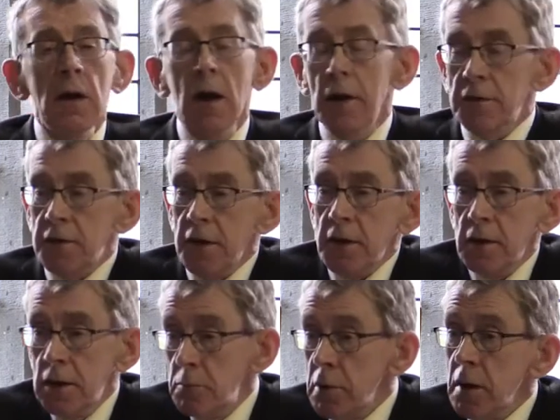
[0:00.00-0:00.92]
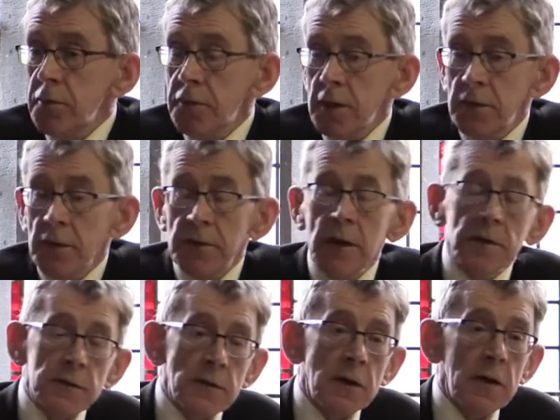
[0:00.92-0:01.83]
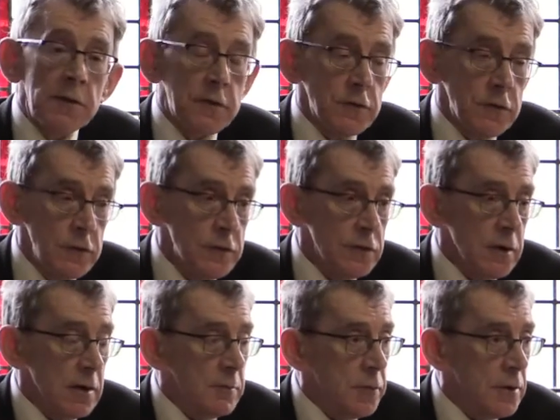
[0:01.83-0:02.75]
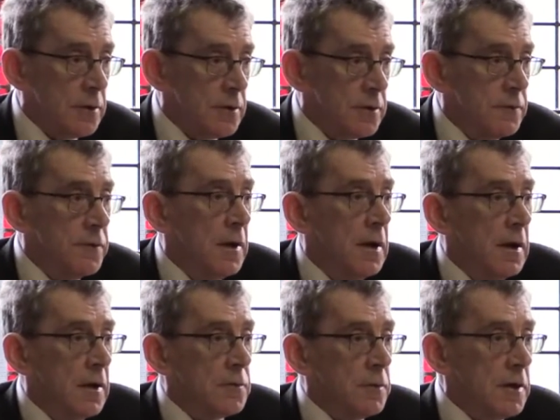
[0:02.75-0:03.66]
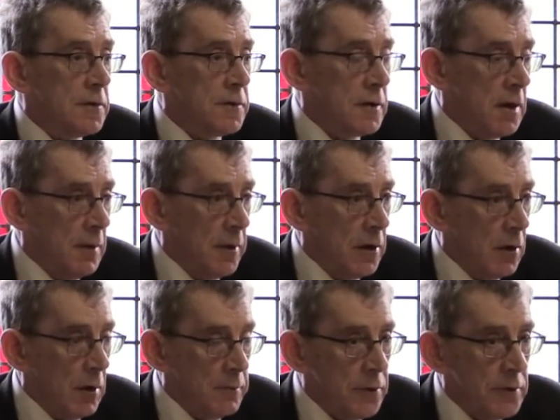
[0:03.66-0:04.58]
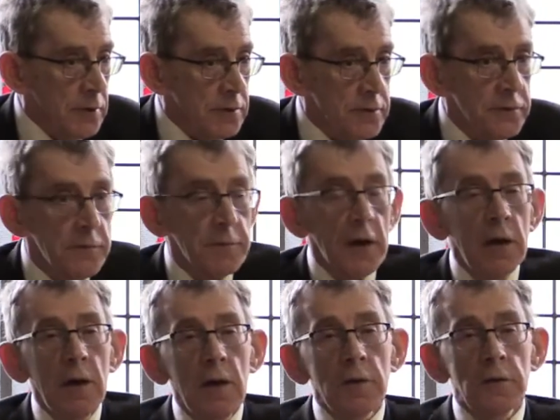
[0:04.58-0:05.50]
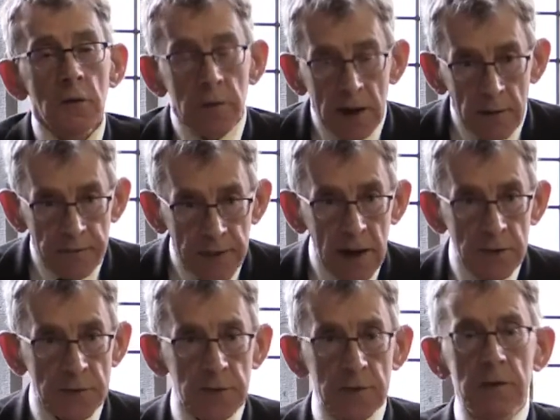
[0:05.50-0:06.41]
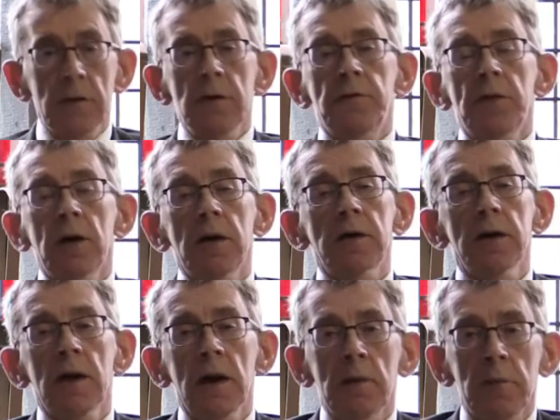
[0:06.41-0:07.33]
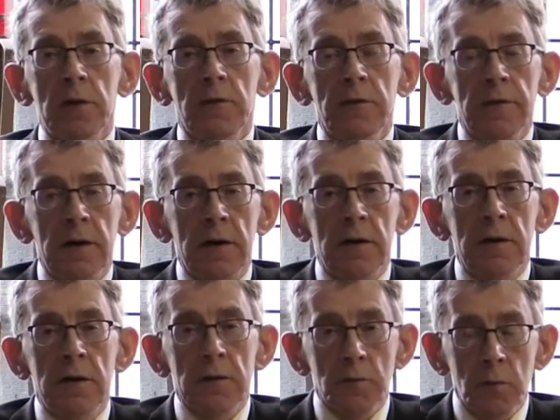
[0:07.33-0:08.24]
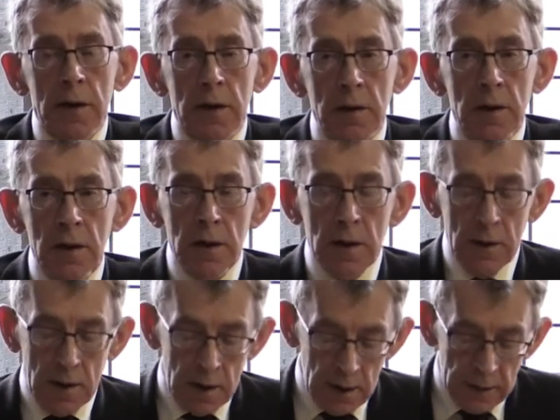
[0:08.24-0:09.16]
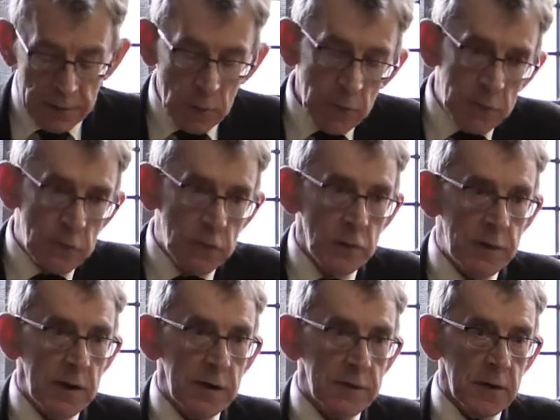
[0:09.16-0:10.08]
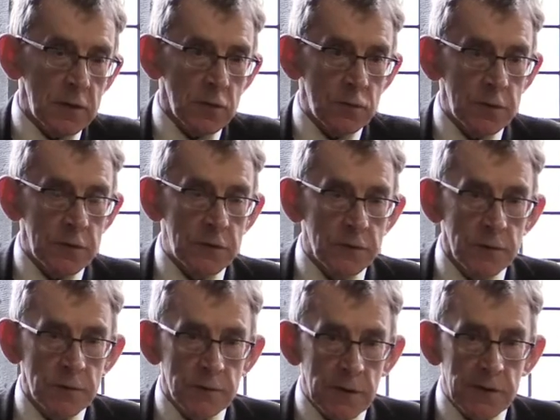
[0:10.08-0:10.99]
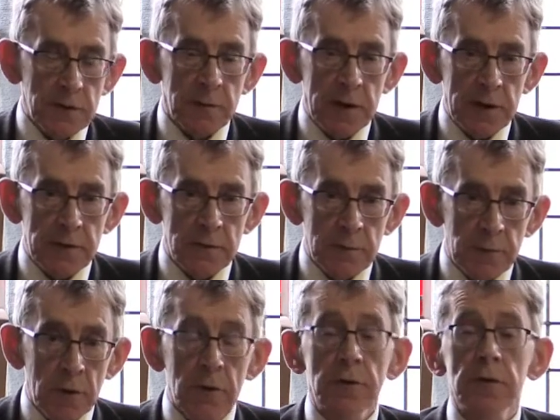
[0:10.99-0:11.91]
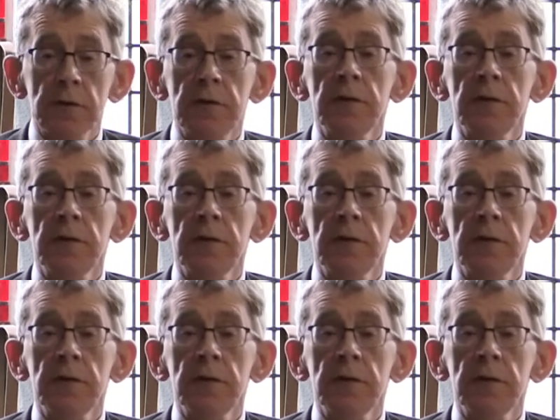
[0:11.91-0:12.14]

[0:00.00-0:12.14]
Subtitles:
And secondly, we have said that that is a constitutional imperative as well as a common law imperative. So we have that, if you like, element there as well. And those two things, I don't wish to underestimate their importance.